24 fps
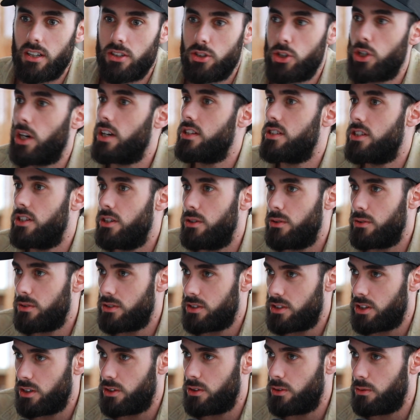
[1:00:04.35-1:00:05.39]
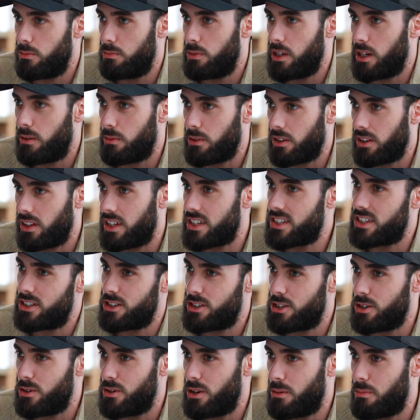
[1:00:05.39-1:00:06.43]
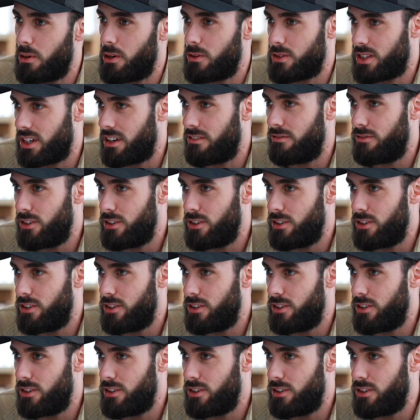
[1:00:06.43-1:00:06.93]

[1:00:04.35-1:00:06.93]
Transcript: trust you to be able to listen to opposing